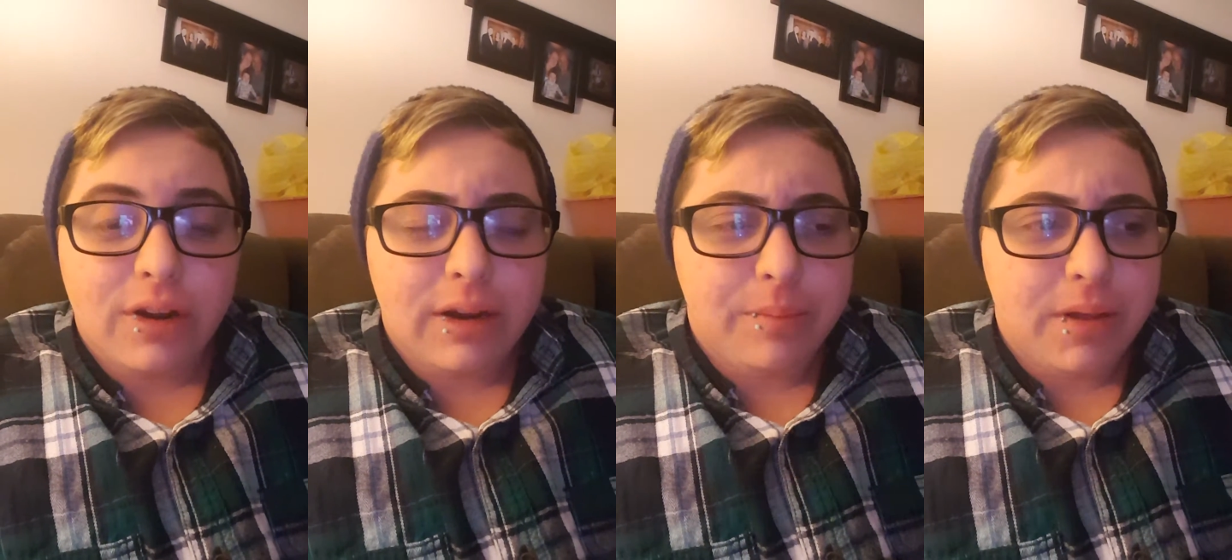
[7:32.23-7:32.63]

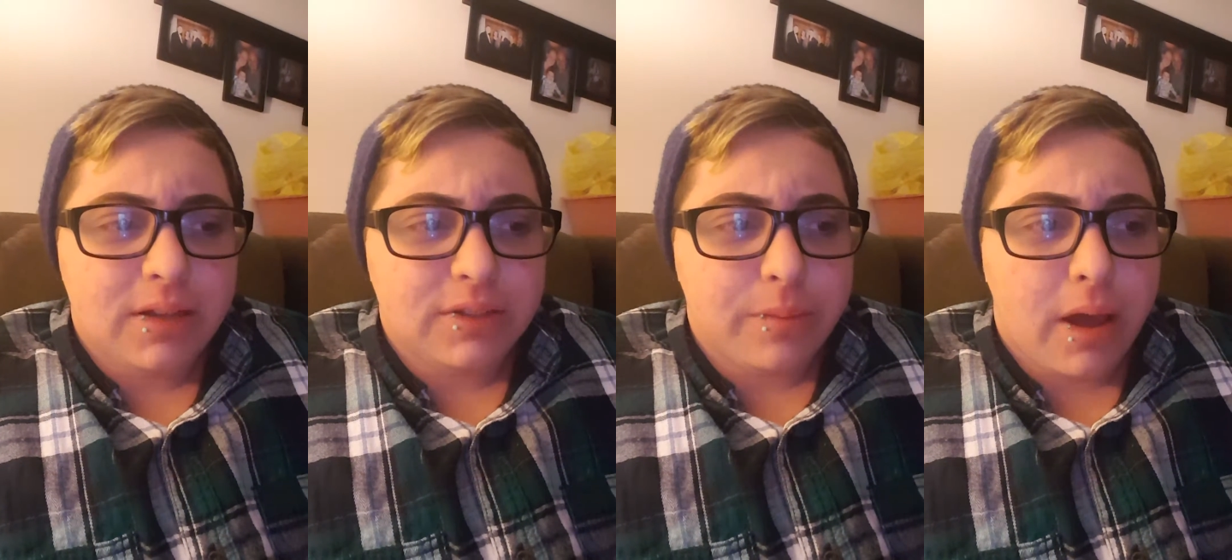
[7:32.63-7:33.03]
and
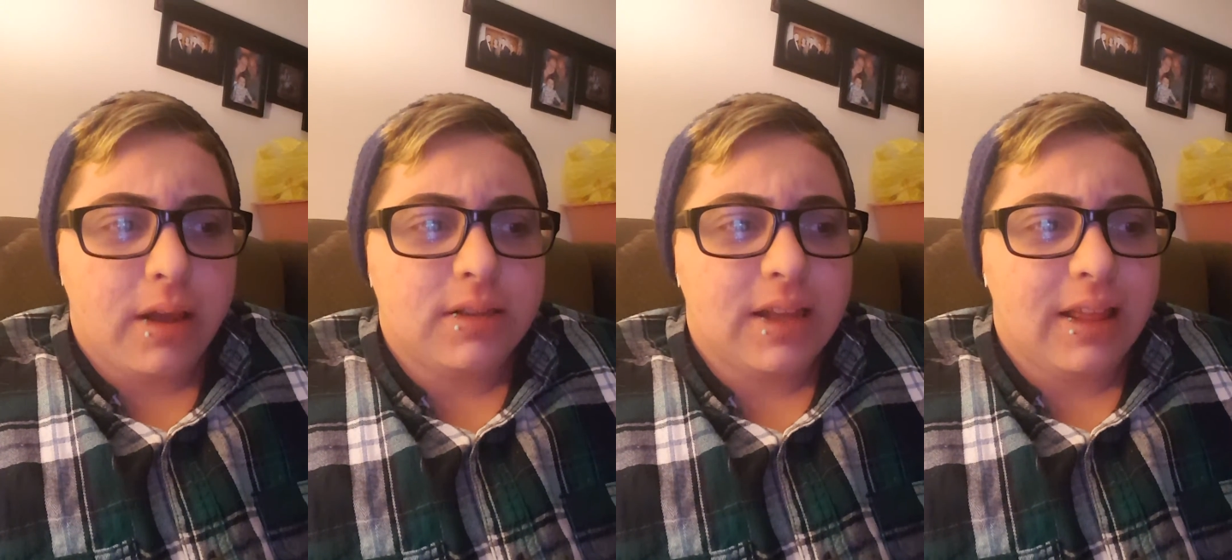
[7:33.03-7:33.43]
because my
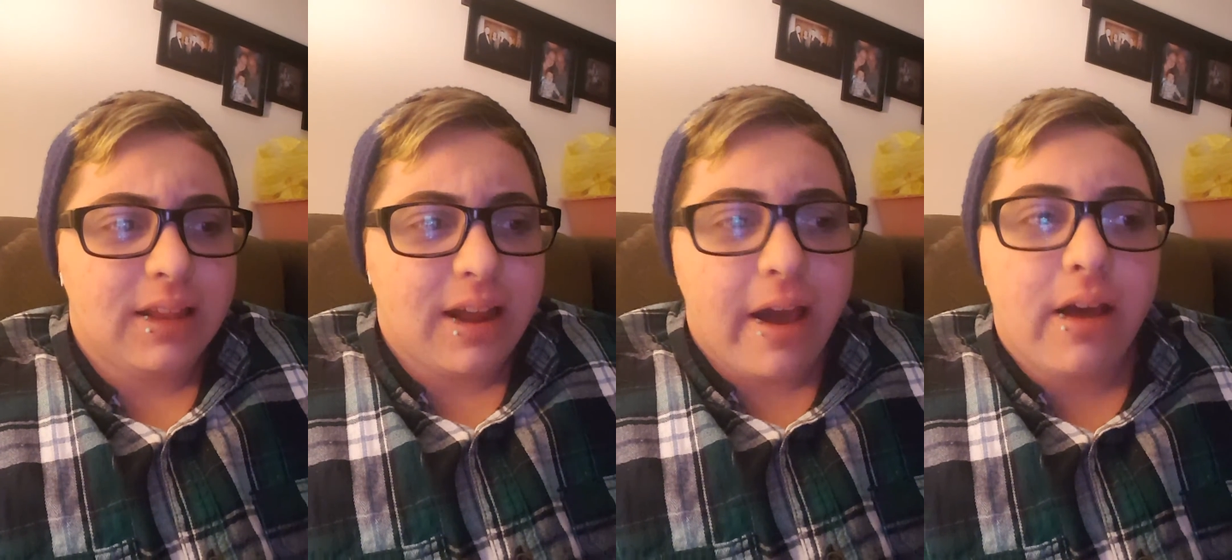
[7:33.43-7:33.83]

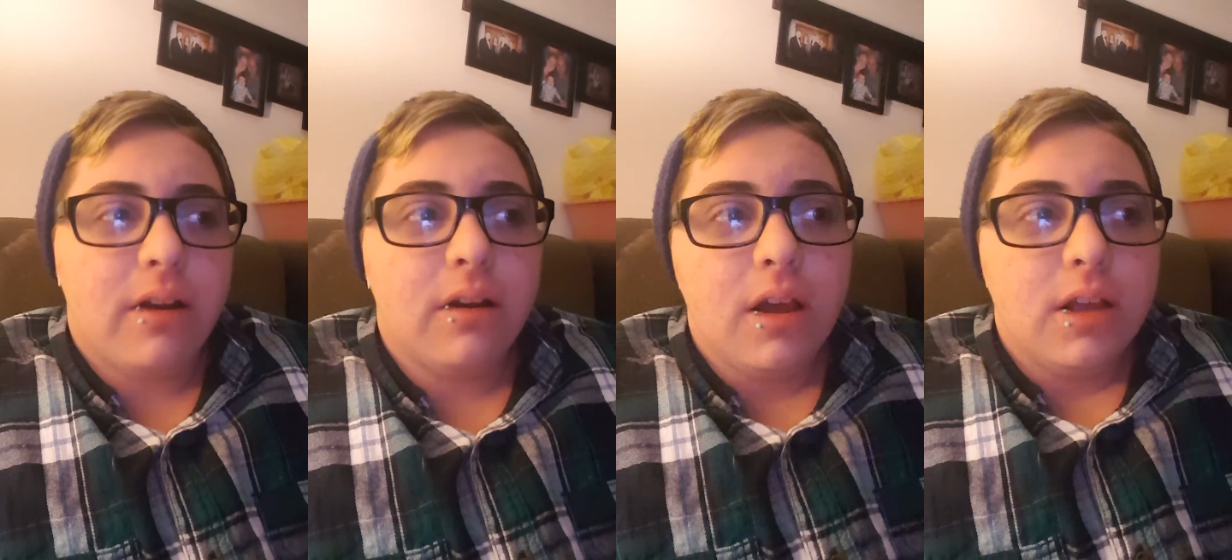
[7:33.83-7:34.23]
assailant
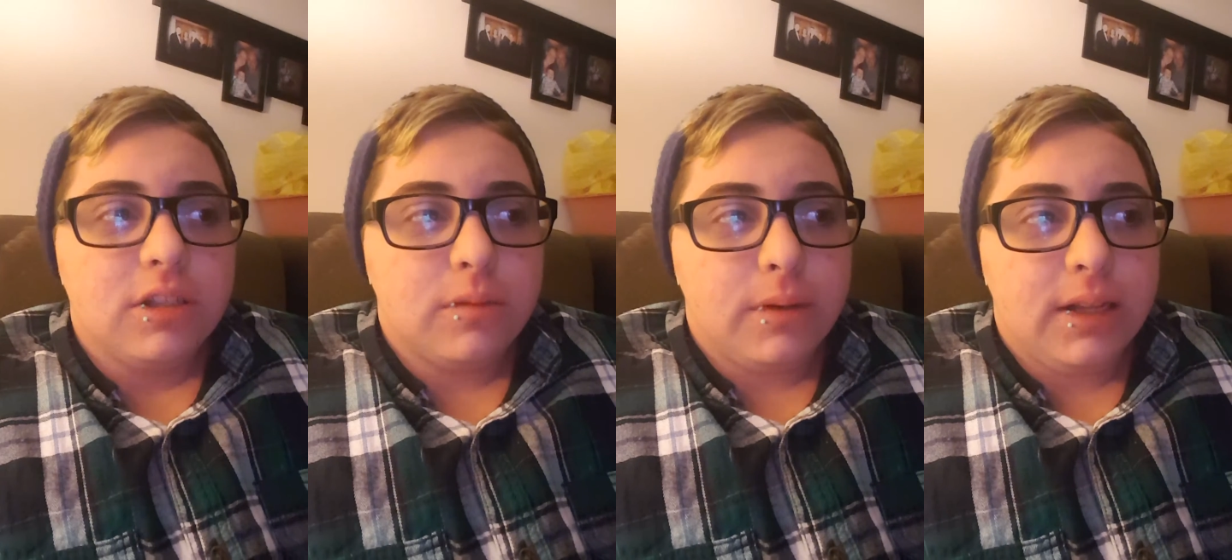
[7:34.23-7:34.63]
had
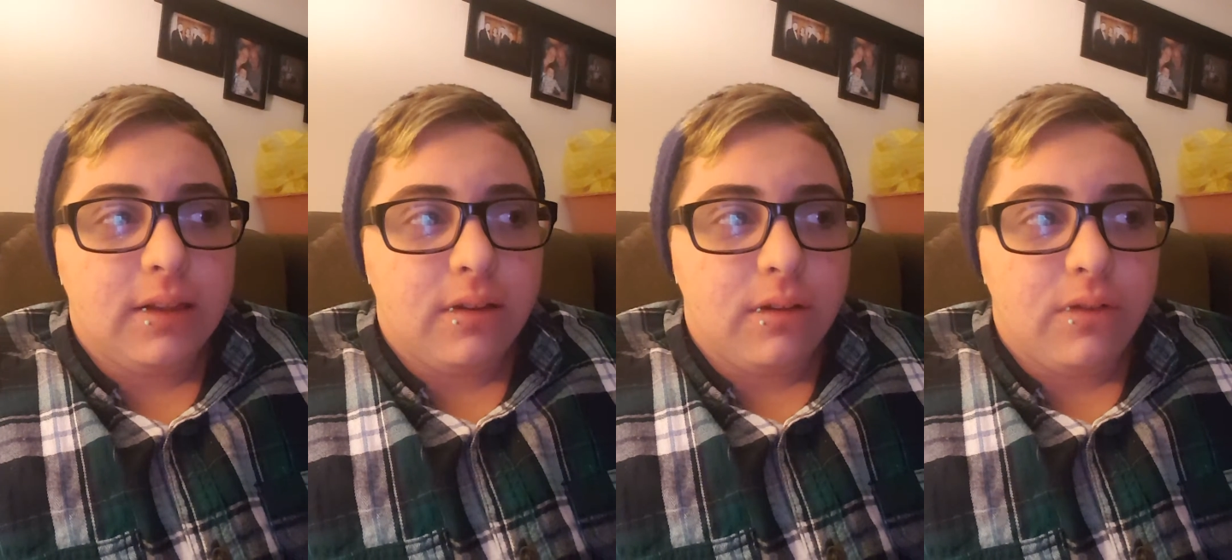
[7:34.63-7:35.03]
so
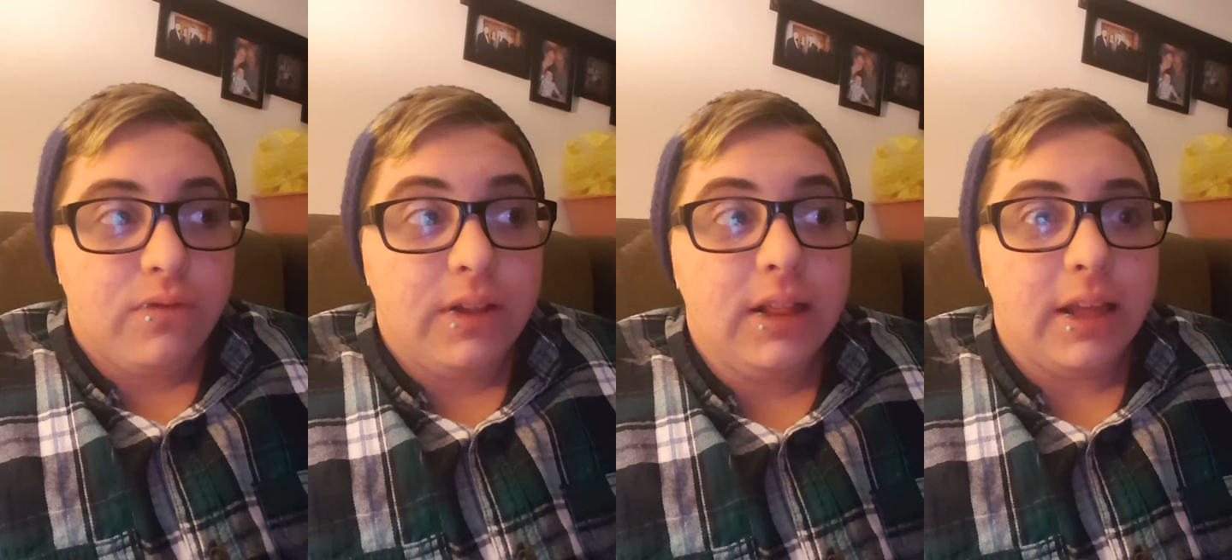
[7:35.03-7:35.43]
many
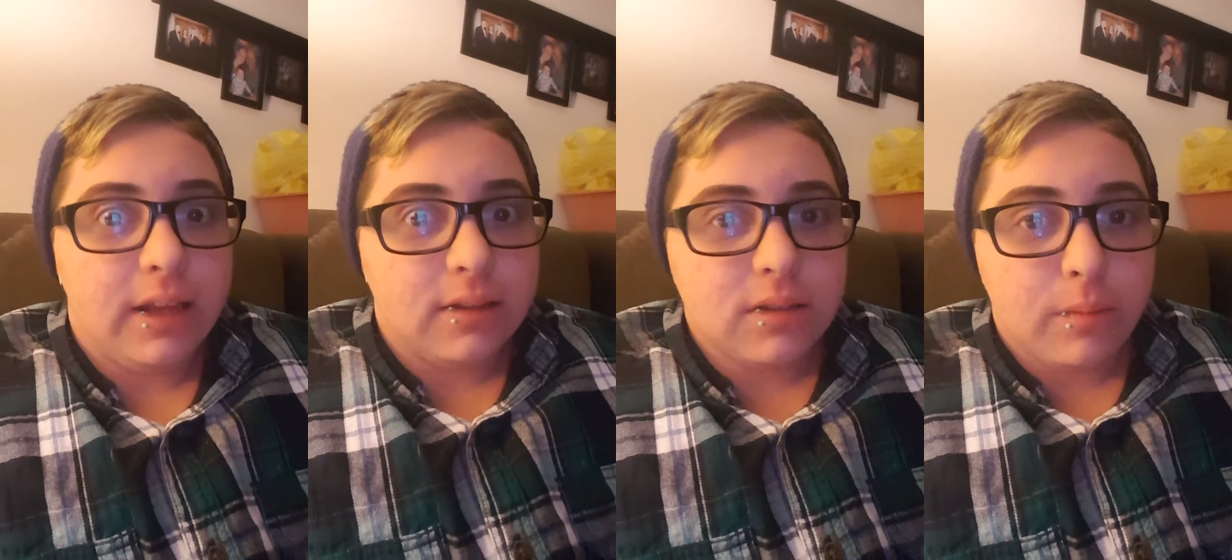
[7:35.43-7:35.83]

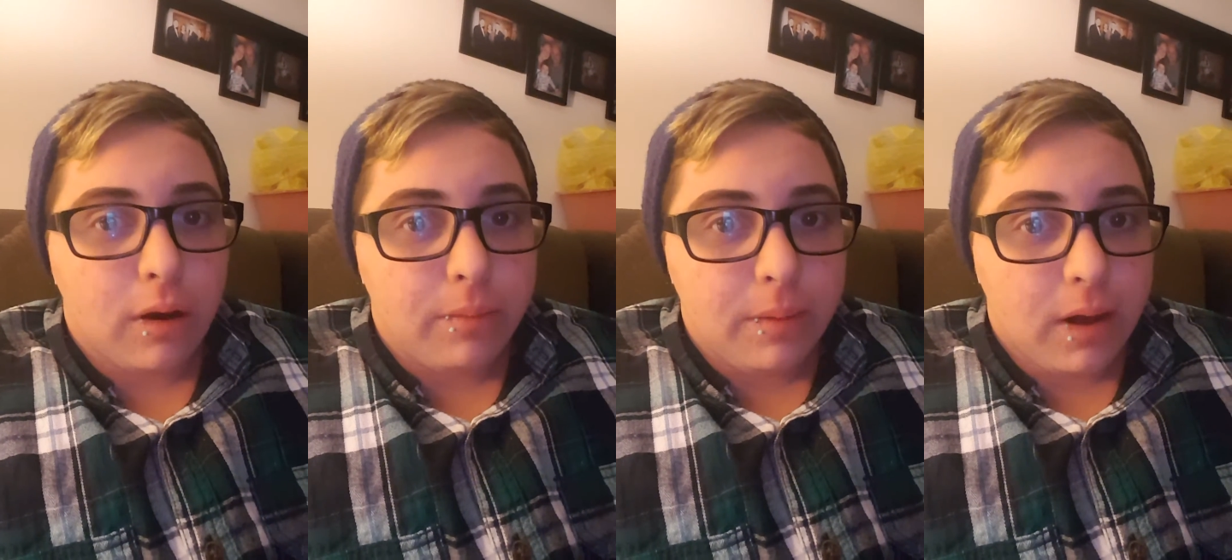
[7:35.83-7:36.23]
feelings
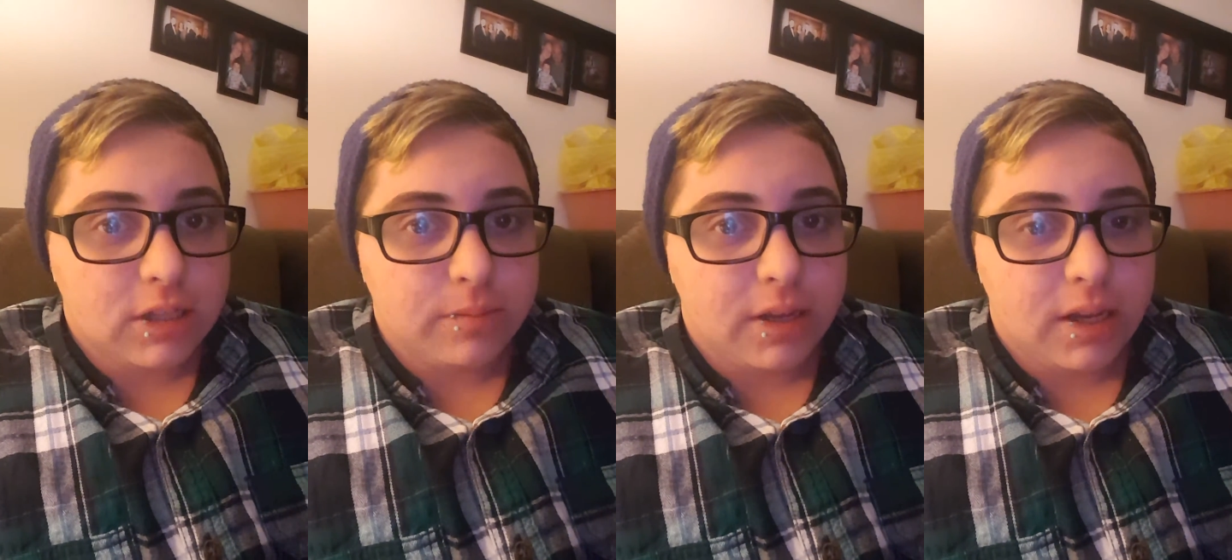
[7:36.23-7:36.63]
about me
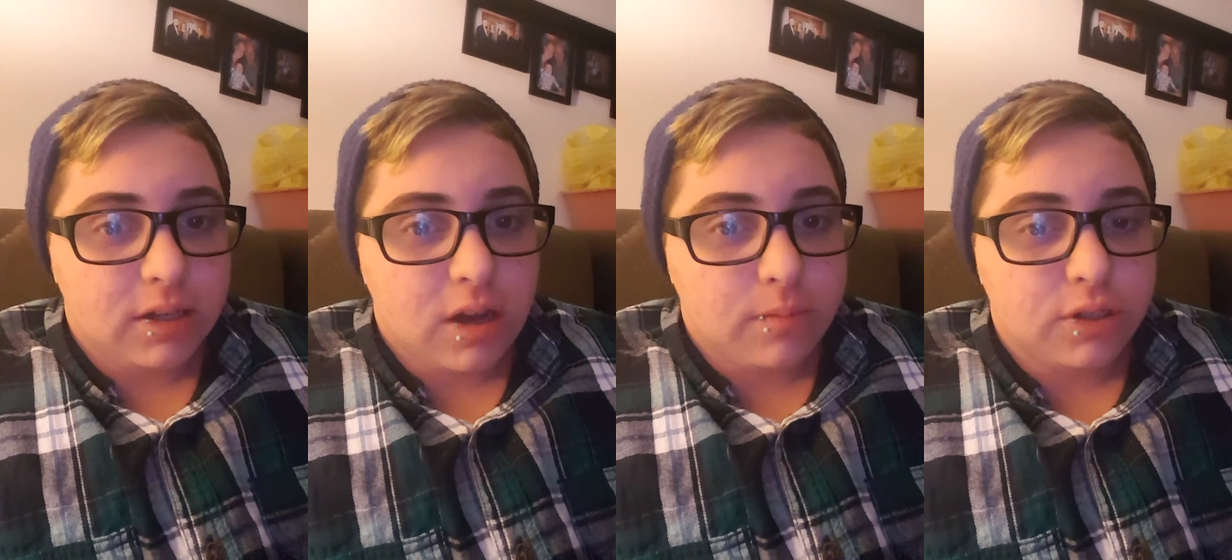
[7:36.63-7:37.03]
possibly
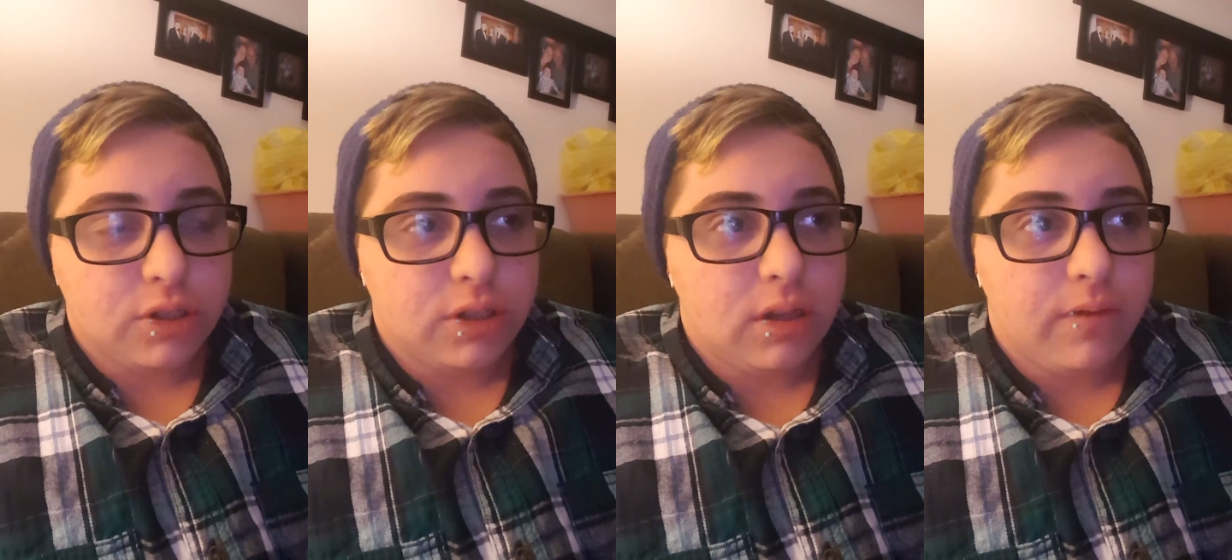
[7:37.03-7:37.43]
getting top
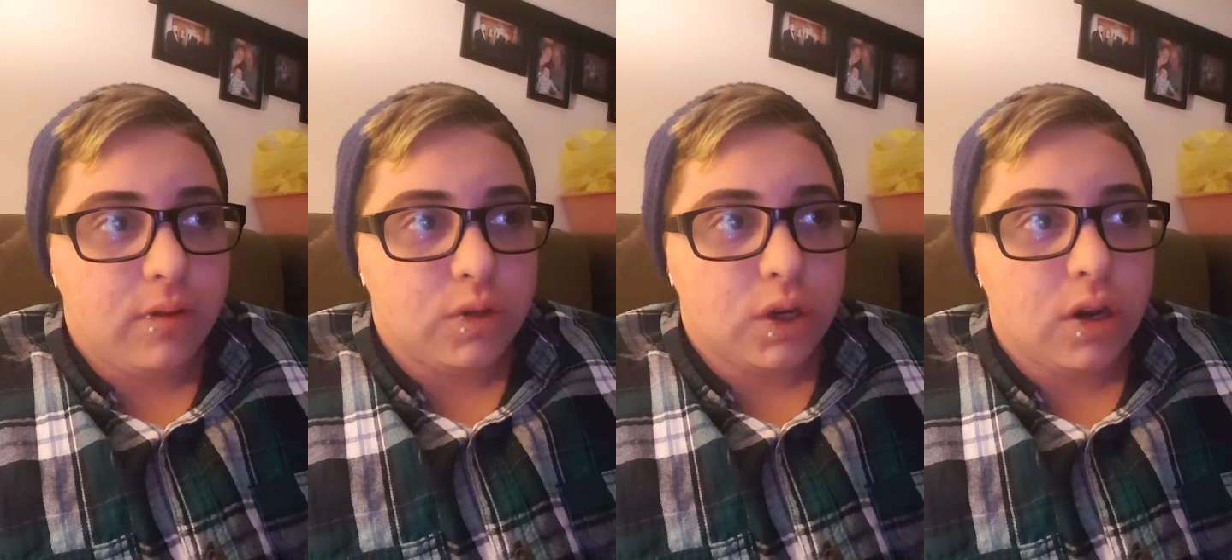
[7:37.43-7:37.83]
surgery in the
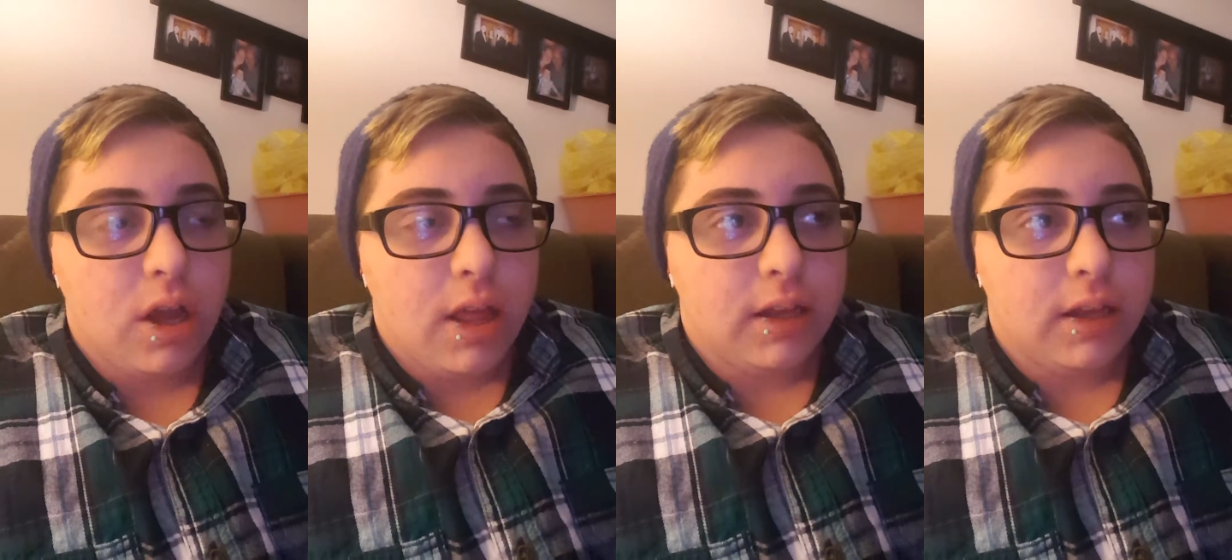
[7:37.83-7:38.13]
future,